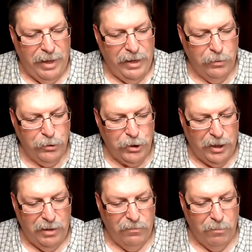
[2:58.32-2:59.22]
Lather
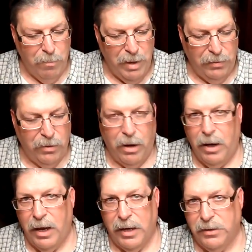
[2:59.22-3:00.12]
Shave
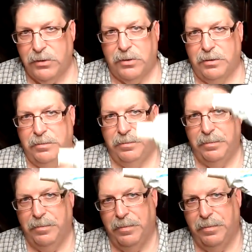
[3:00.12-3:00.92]
Menthol Ice.